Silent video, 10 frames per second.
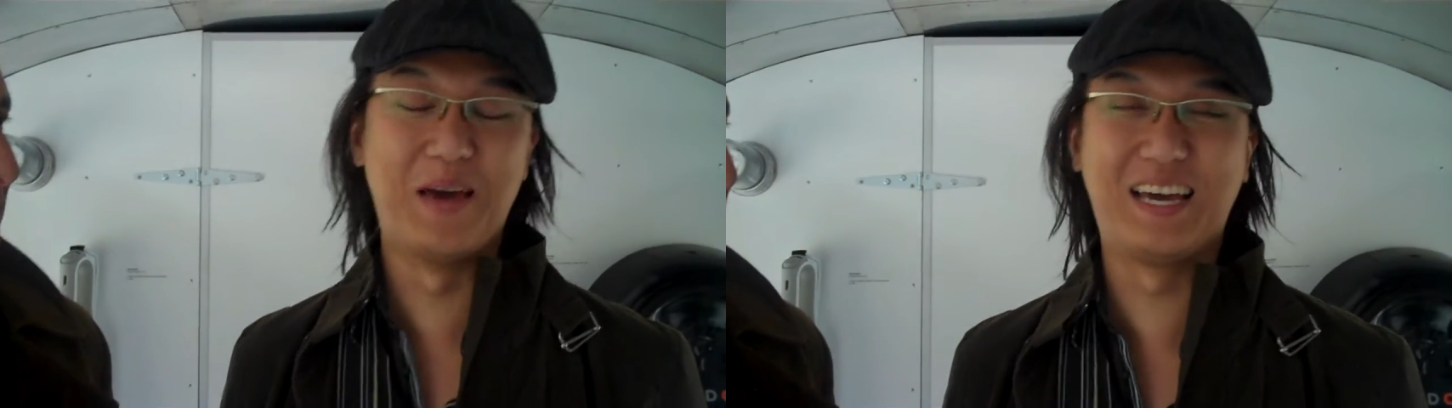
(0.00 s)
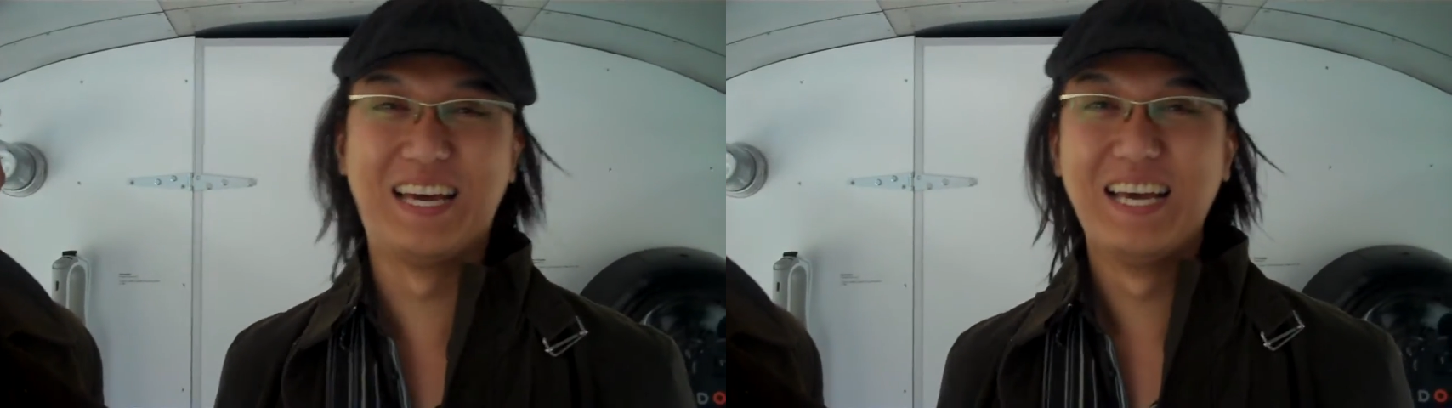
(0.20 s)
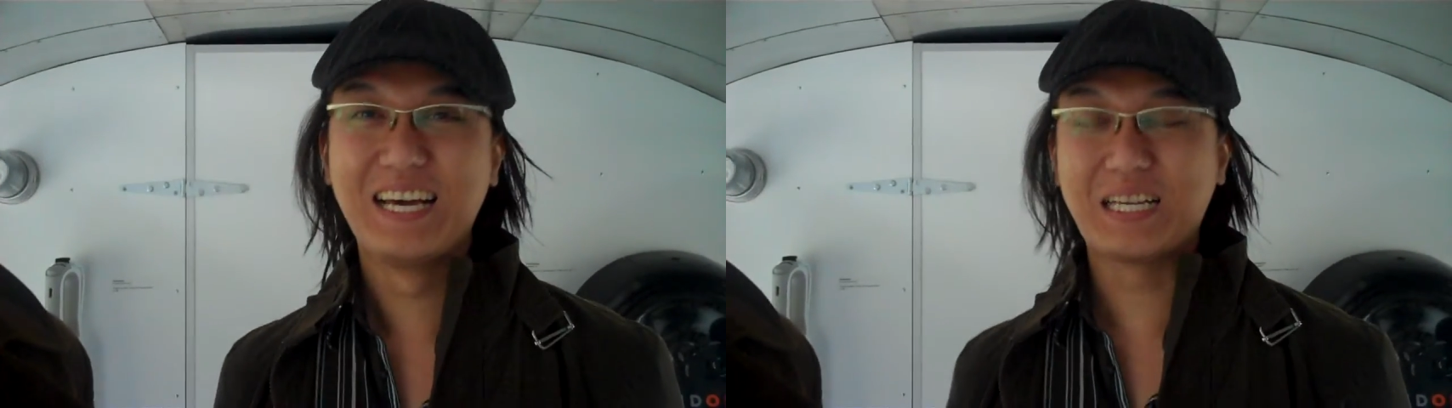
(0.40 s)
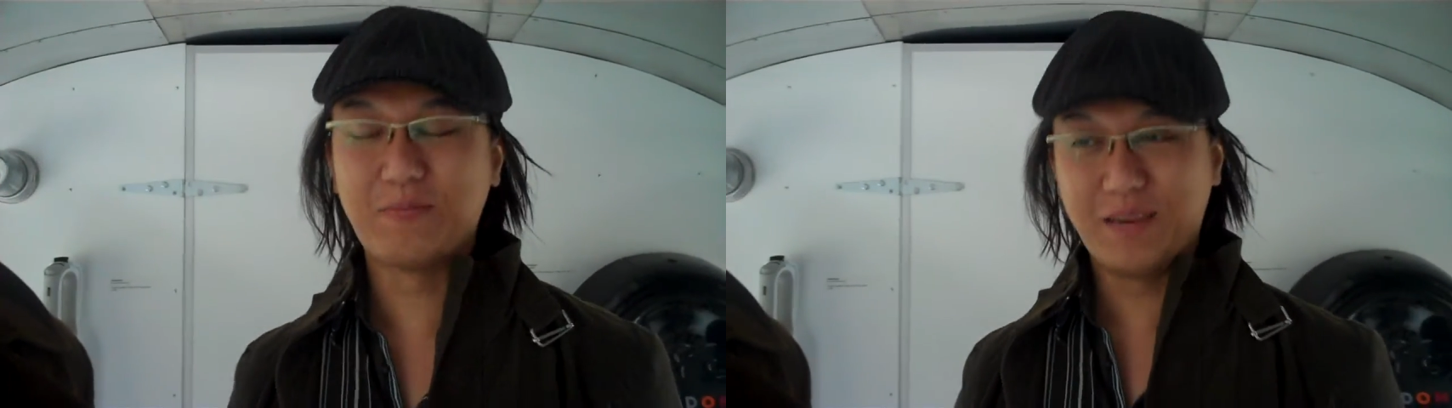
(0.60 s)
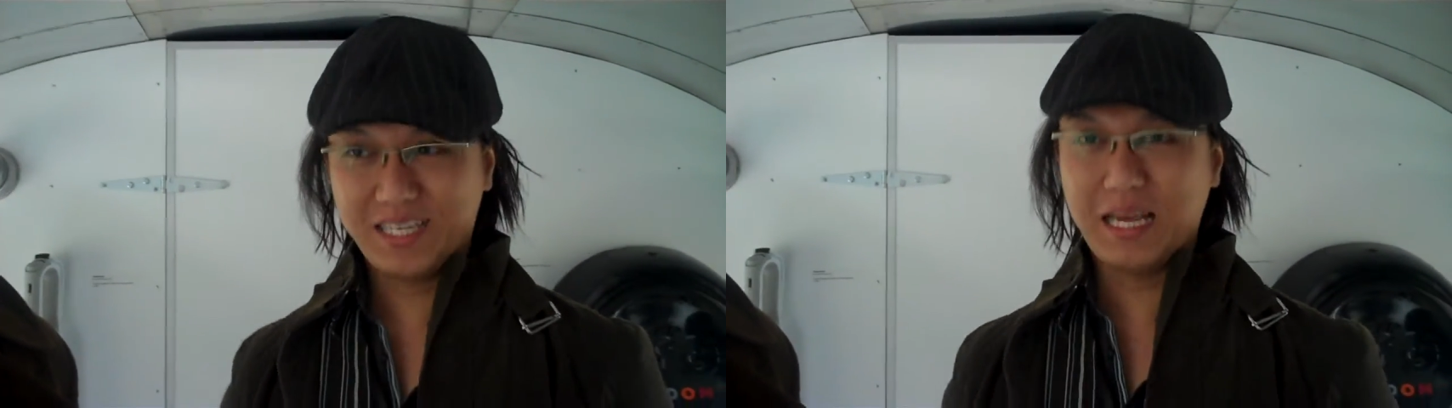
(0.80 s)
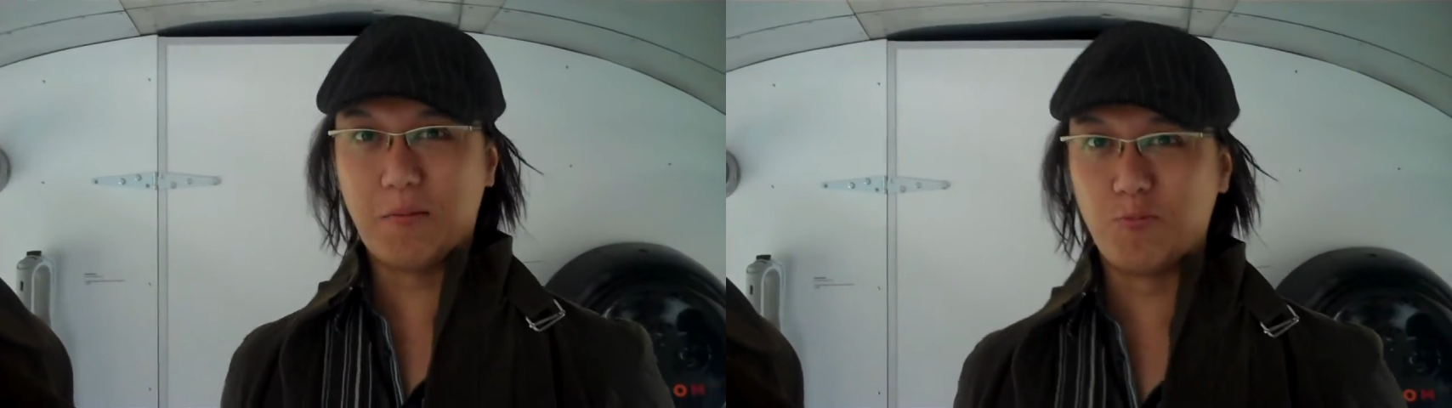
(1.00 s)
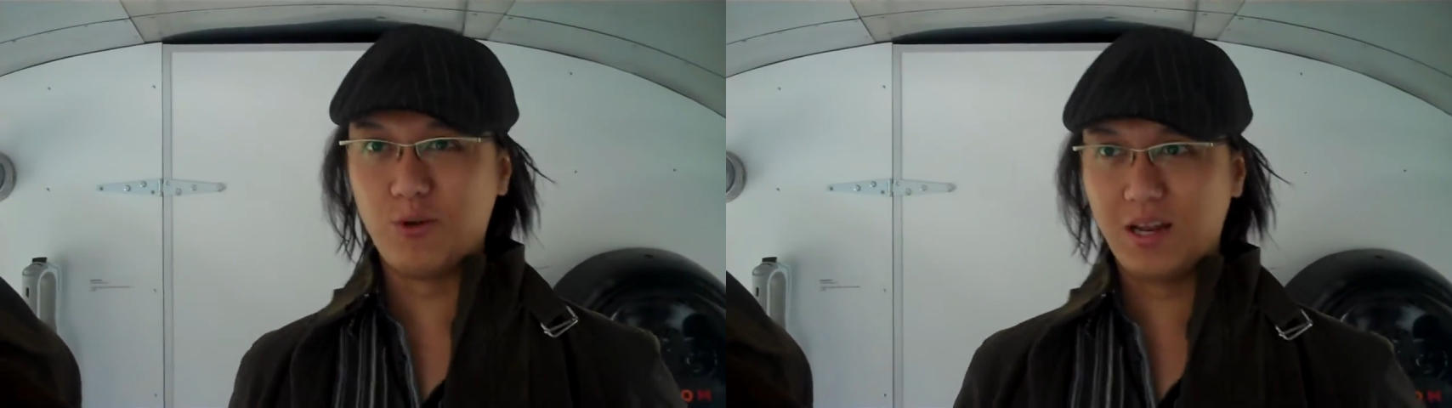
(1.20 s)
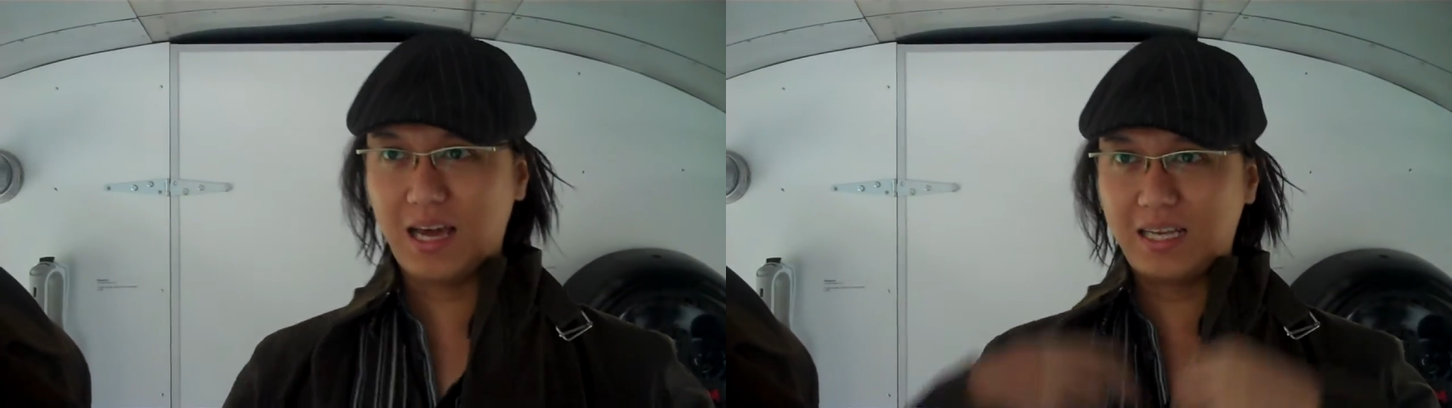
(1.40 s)
because basically I'm
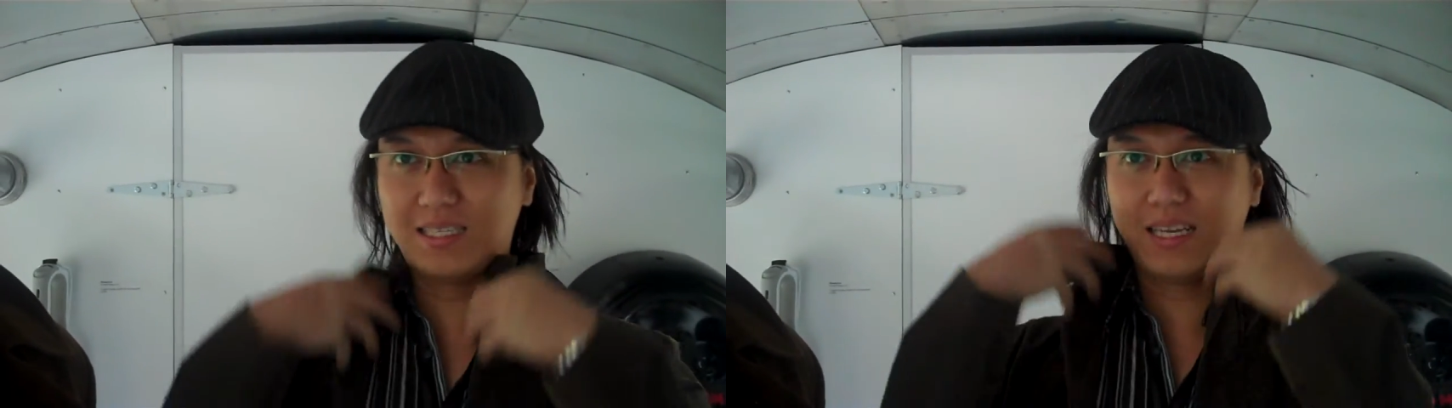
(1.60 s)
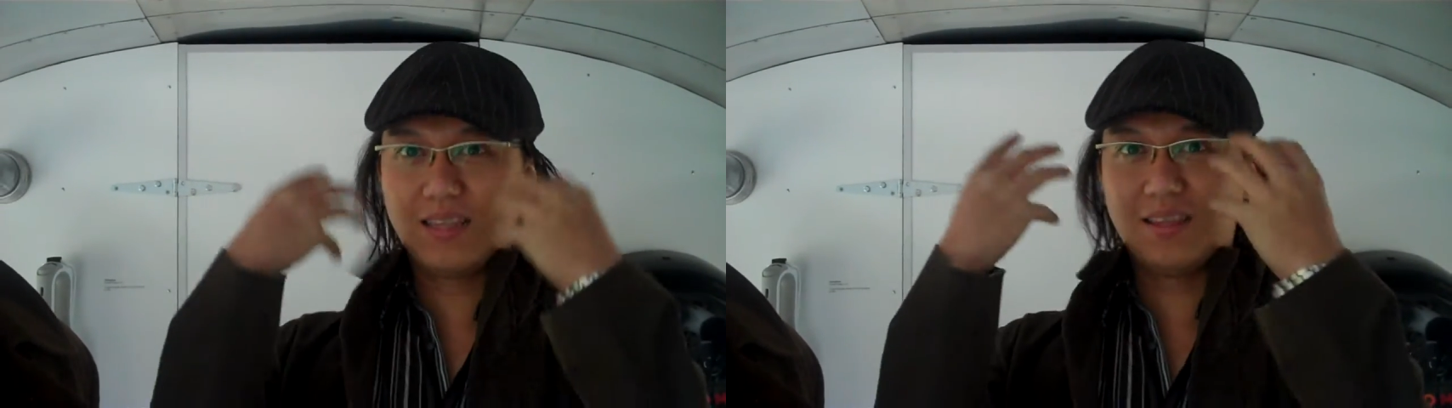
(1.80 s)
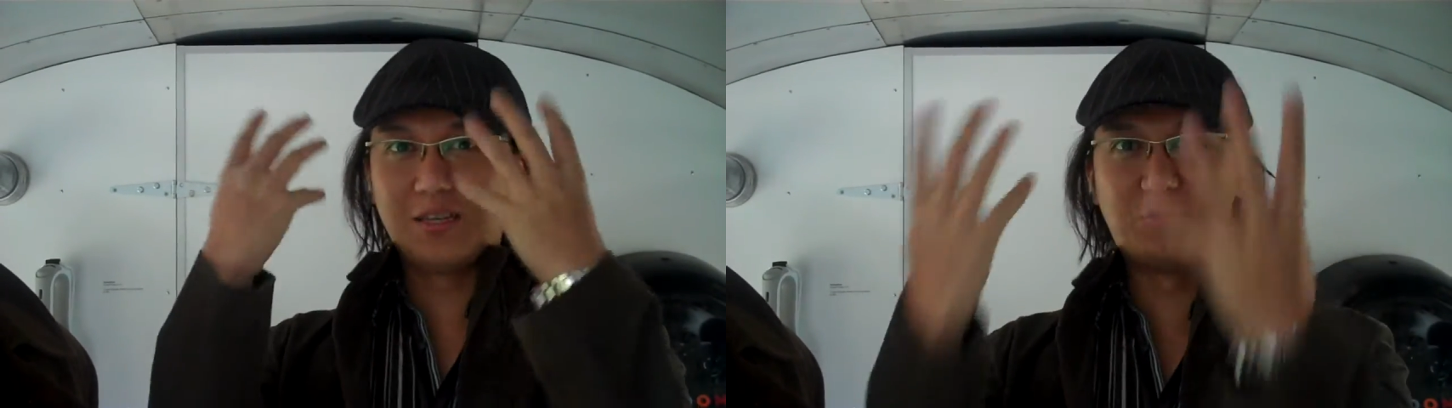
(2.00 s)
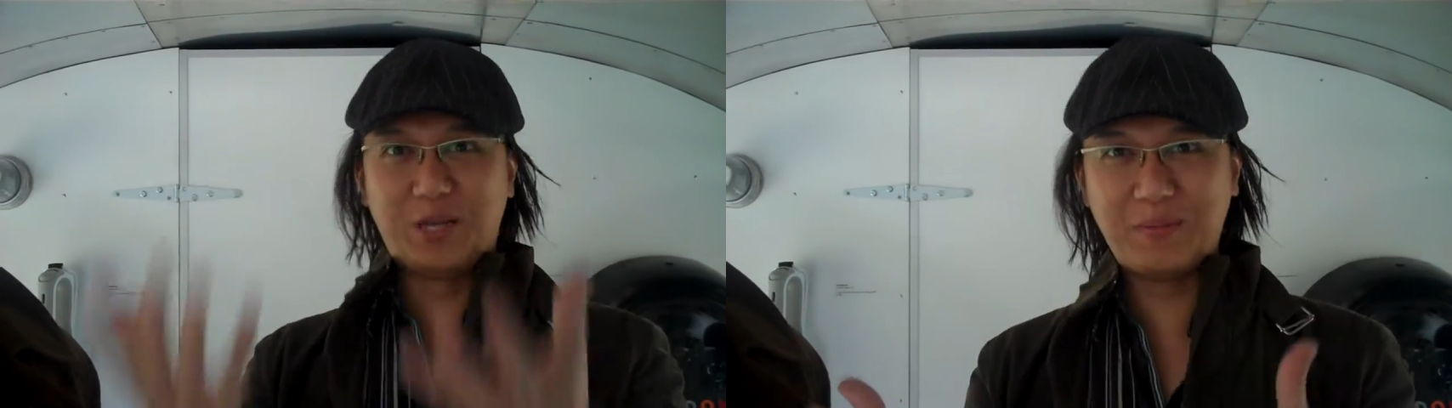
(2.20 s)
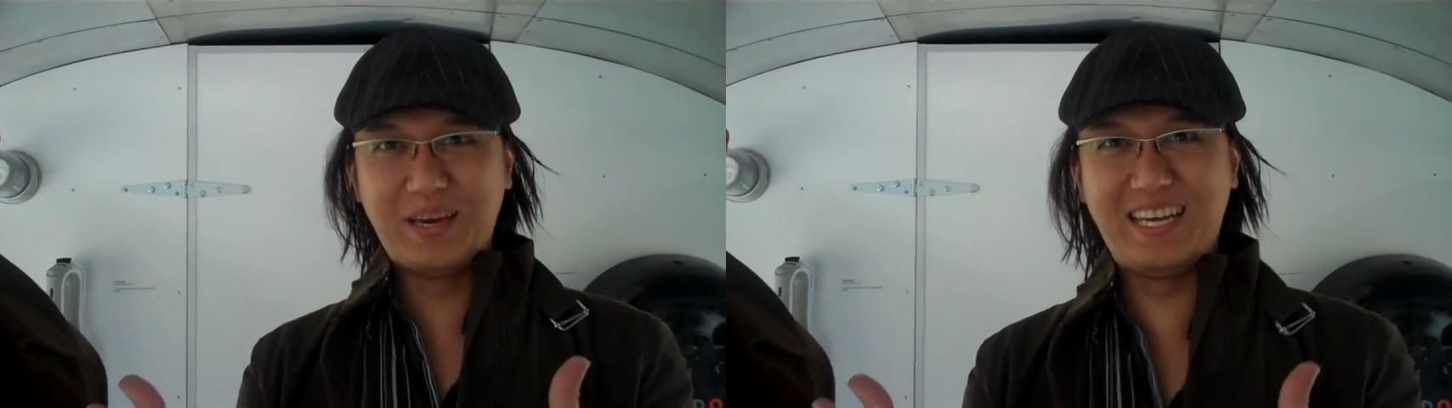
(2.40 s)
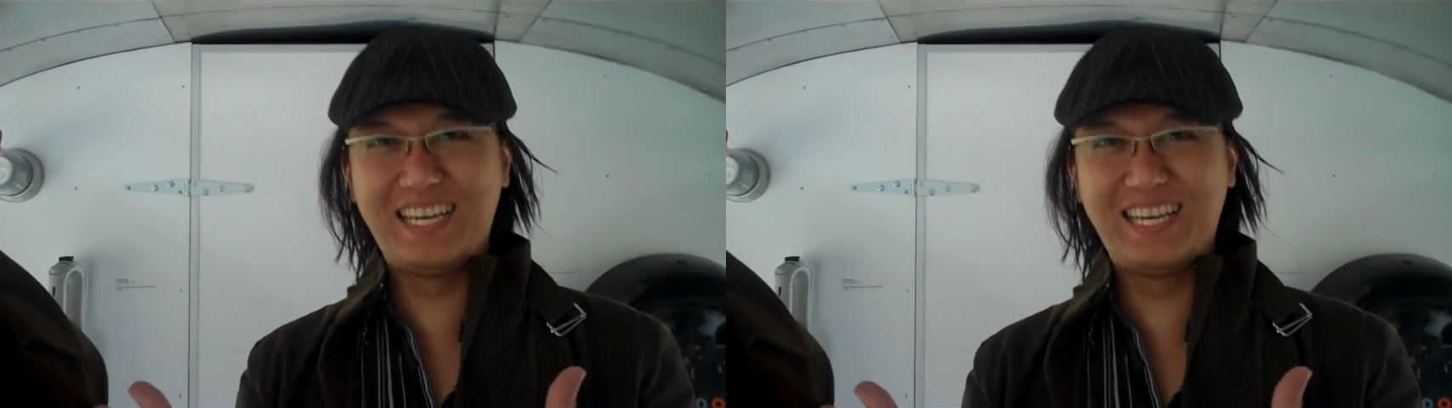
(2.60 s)
realizing their dream,